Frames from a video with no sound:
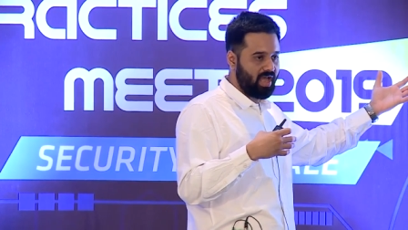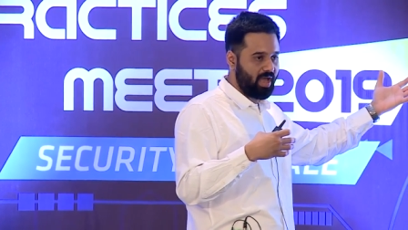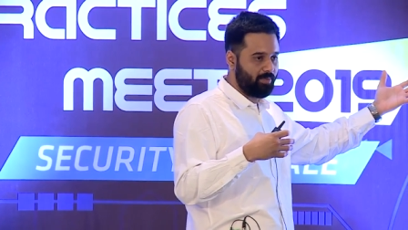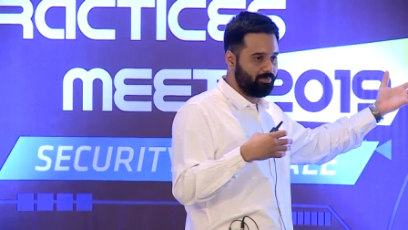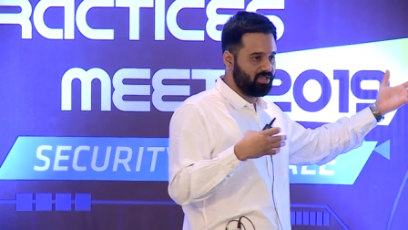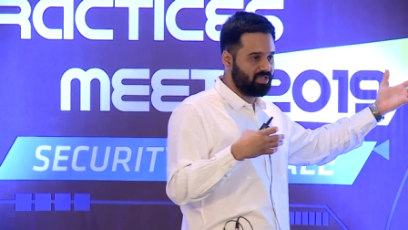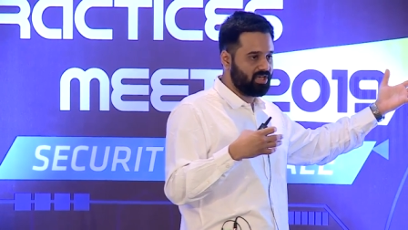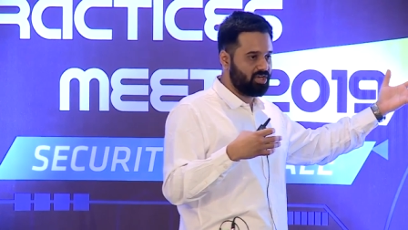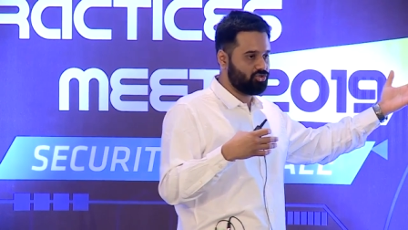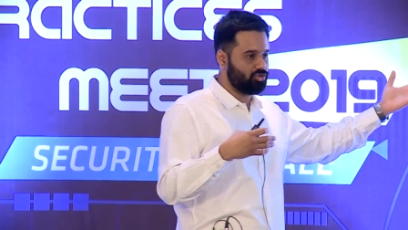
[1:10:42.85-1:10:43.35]

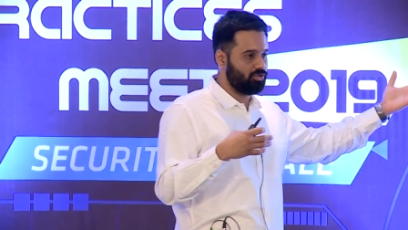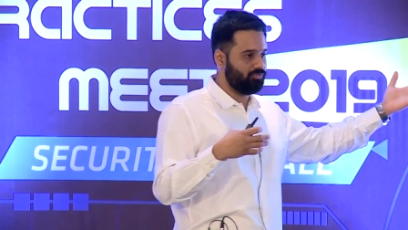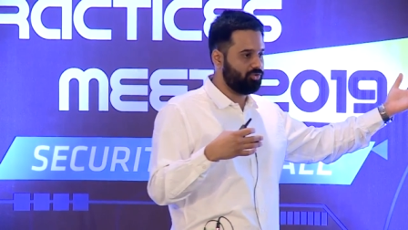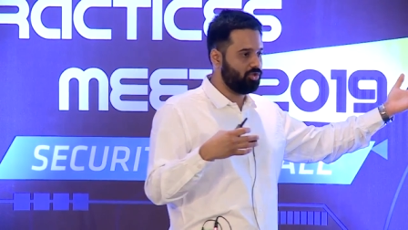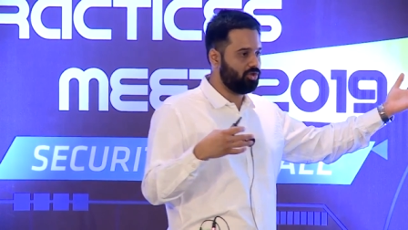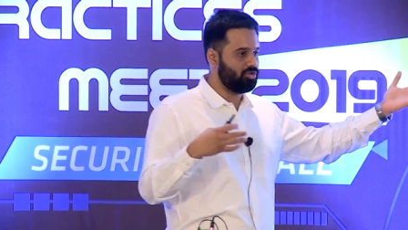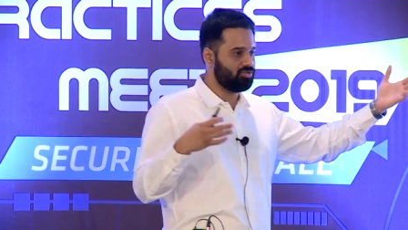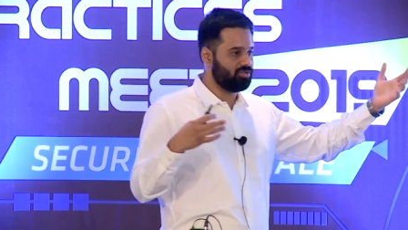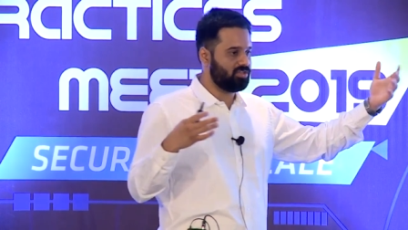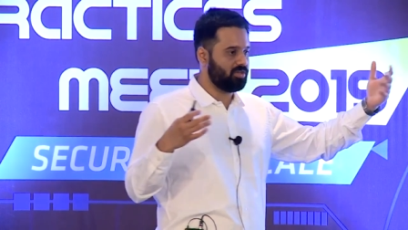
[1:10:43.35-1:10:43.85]
application of
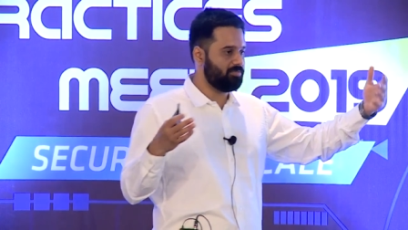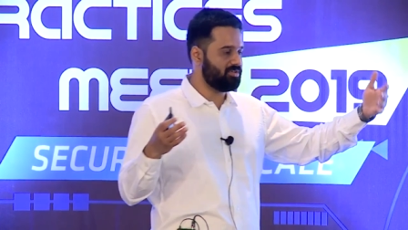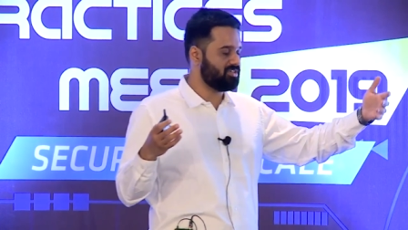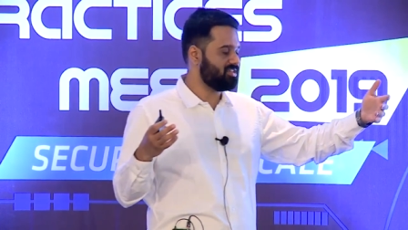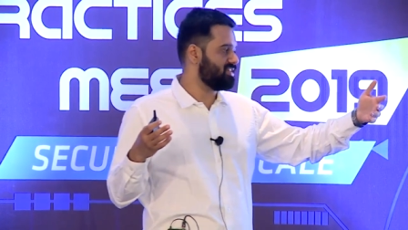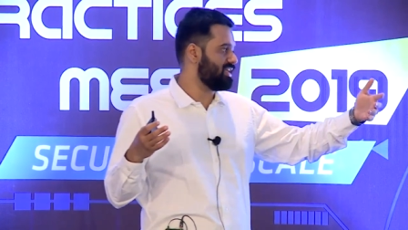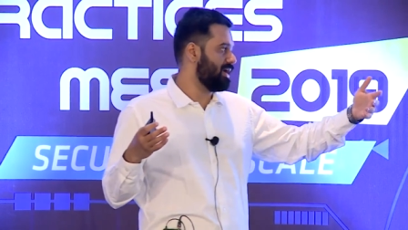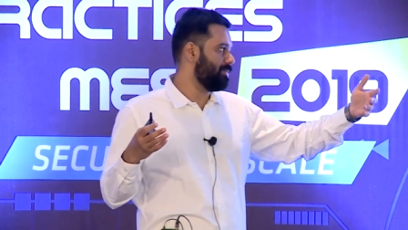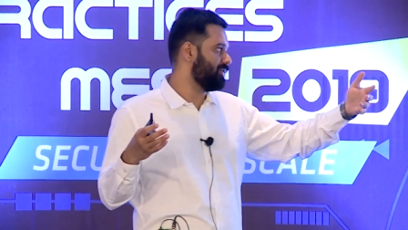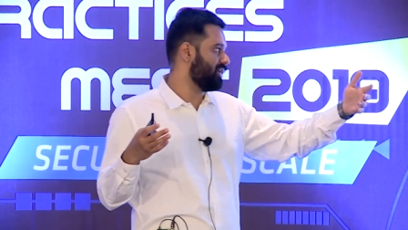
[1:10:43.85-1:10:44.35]
yours or that
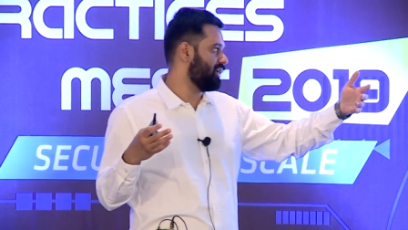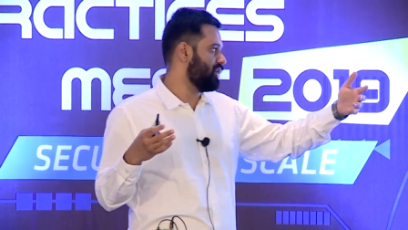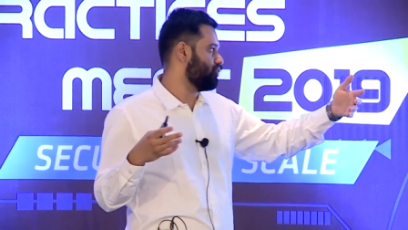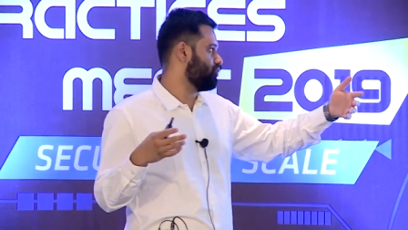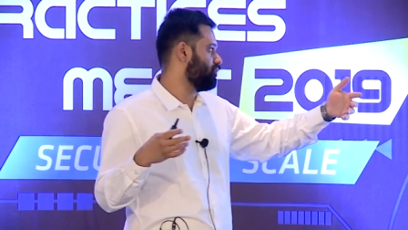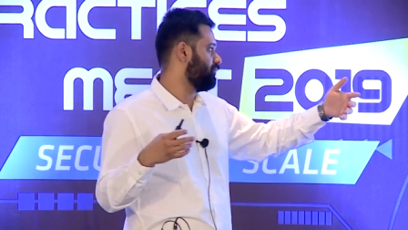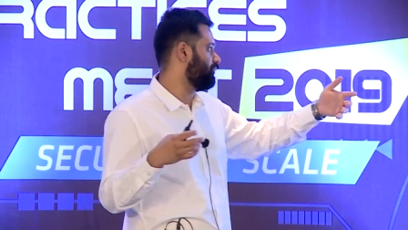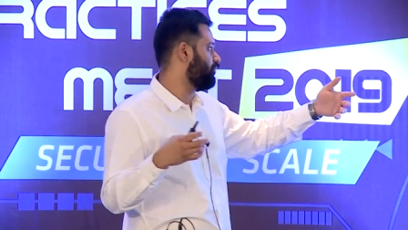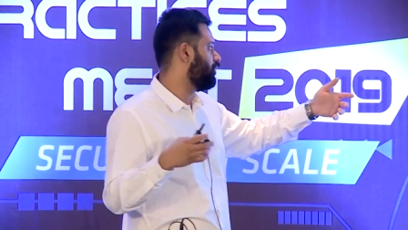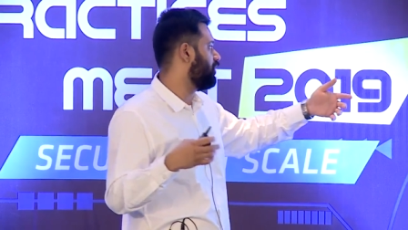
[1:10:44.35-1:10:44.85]
business
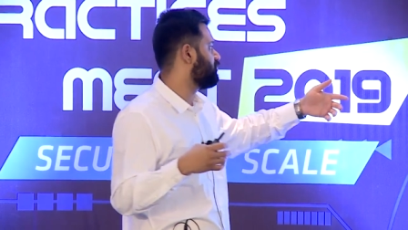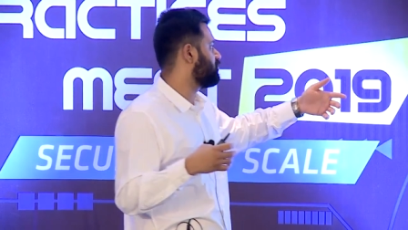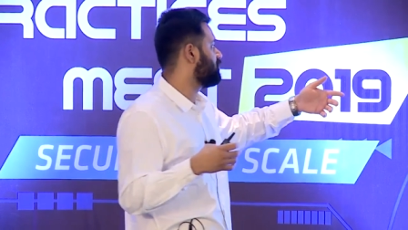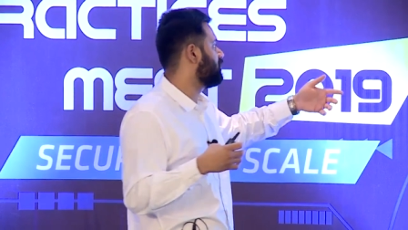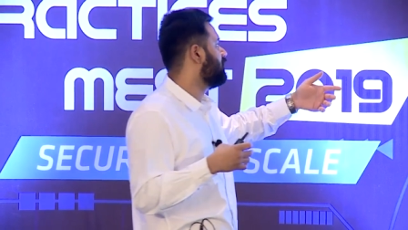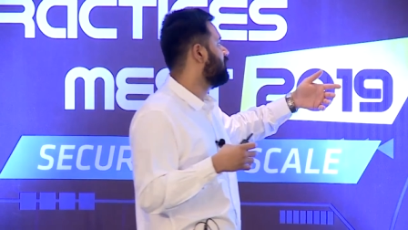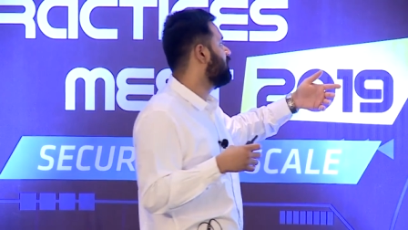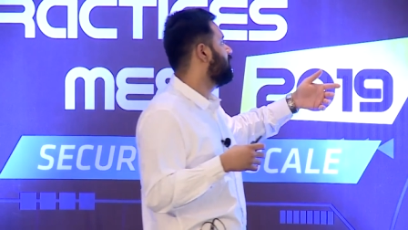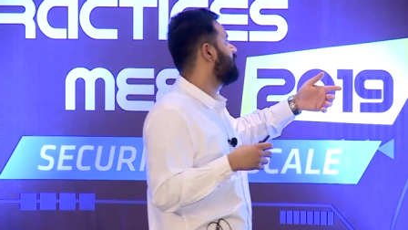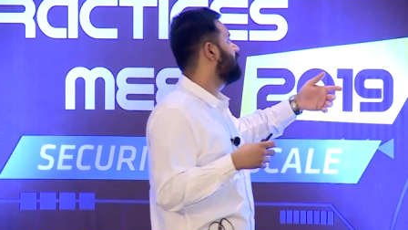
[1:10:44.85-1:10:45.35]
application of yours.
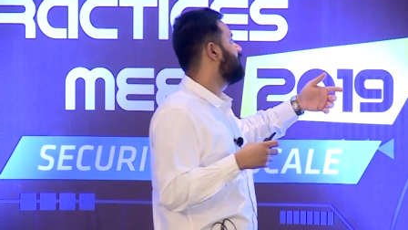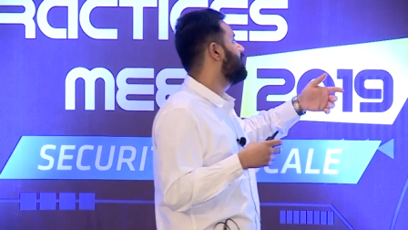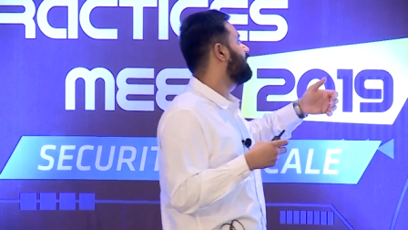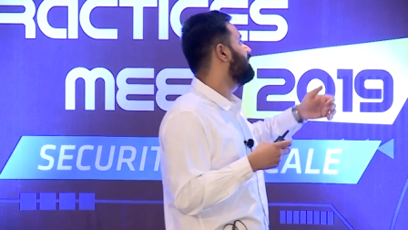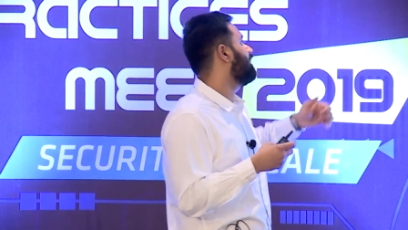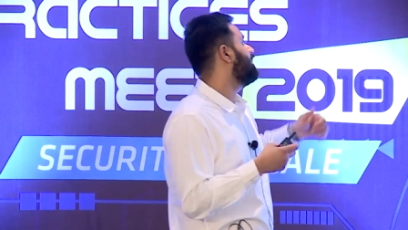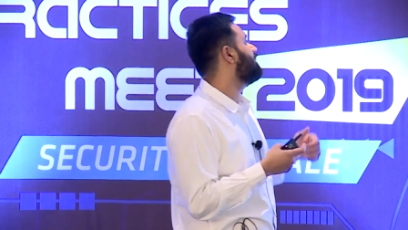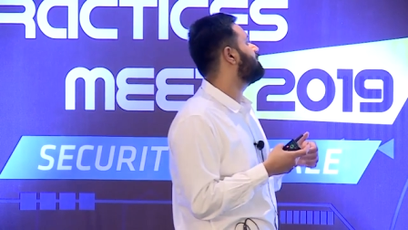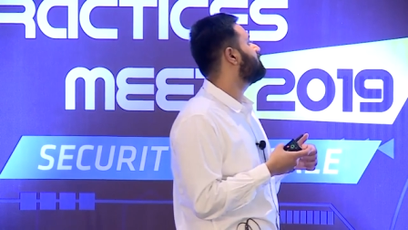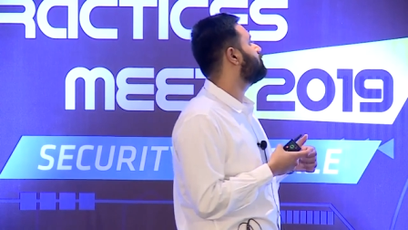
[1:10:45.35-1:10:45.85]
He
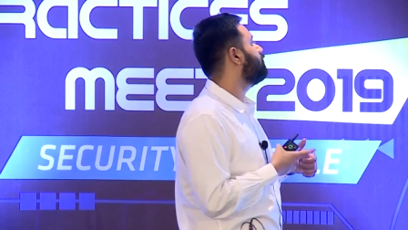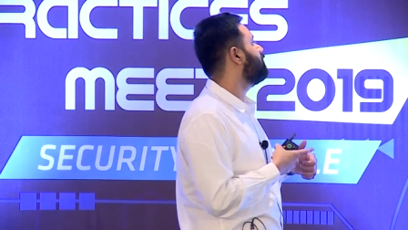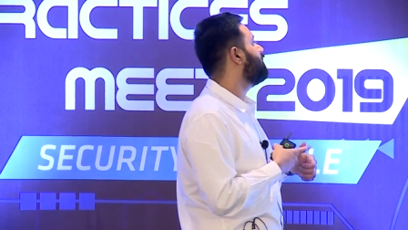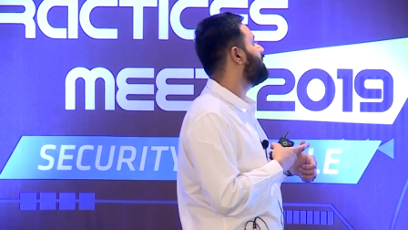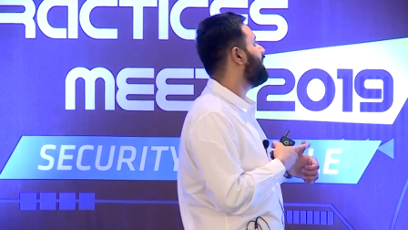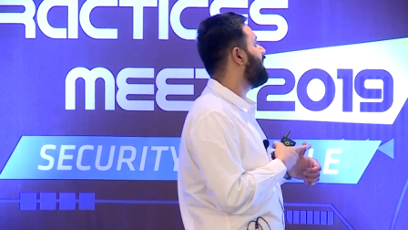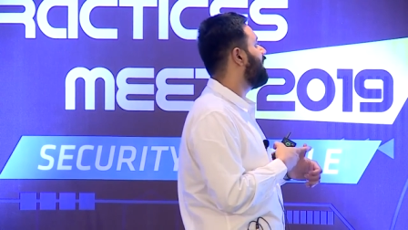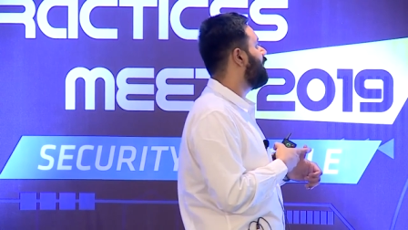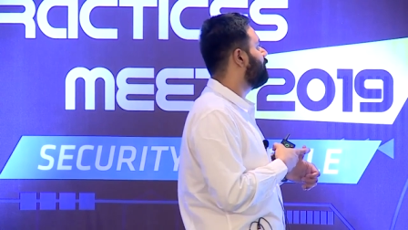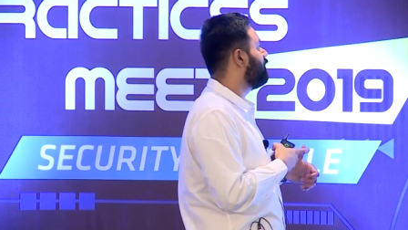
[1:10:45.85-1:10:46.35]
needs to
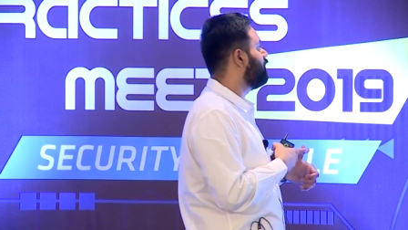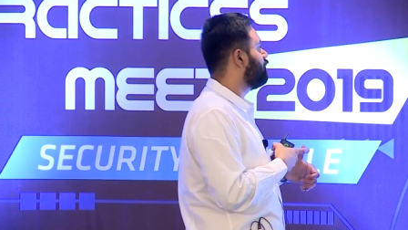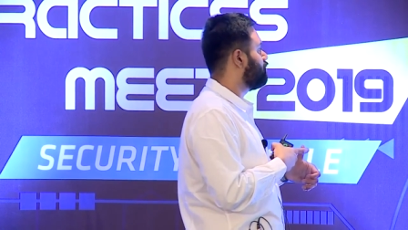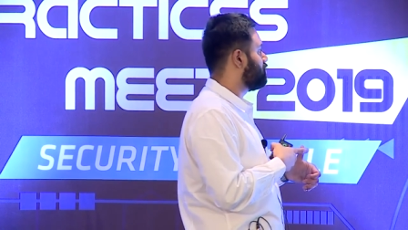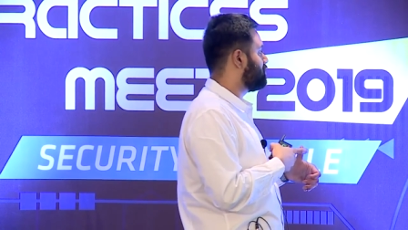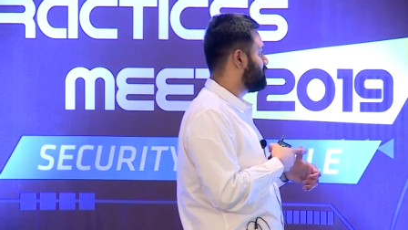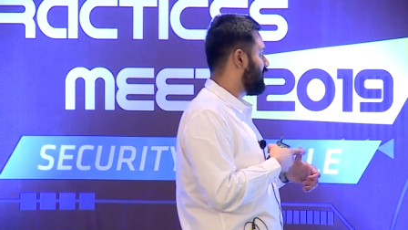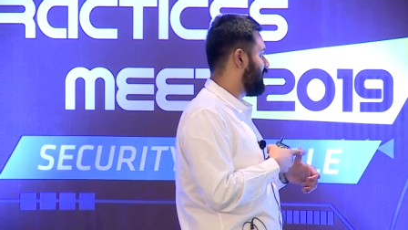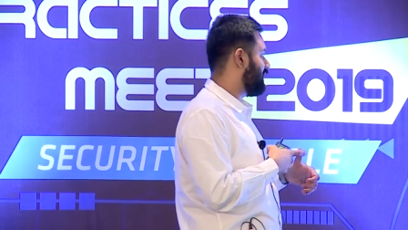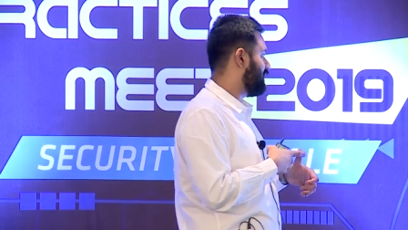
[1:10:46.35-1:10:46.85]
be able to
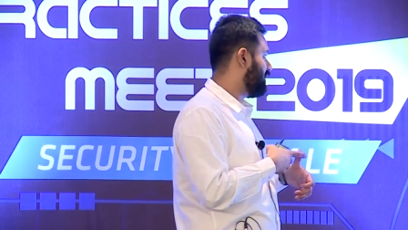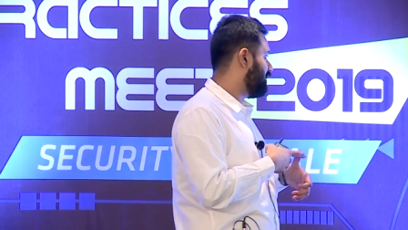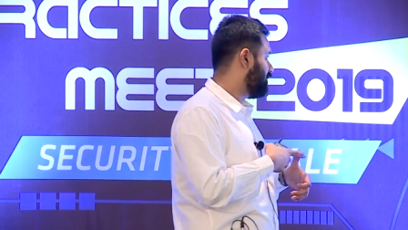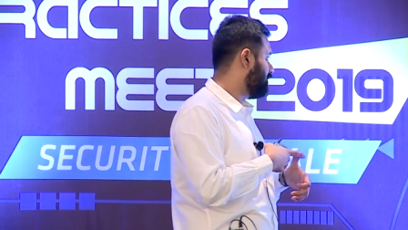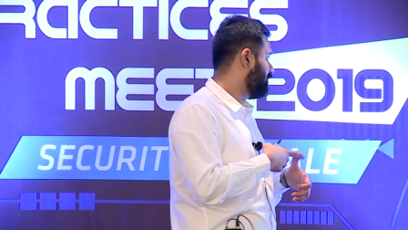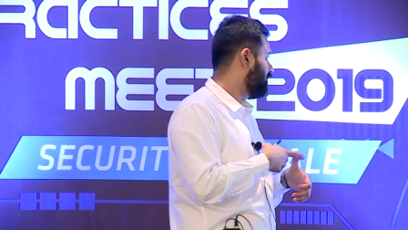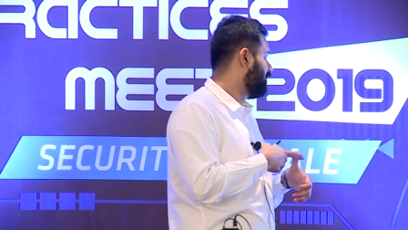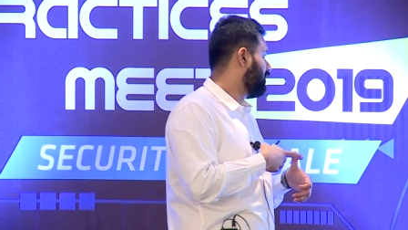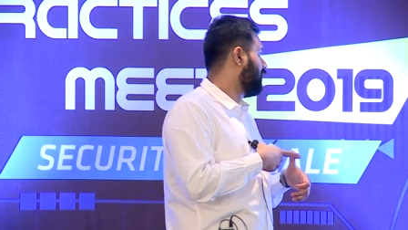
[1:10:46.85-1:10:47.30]
sign in.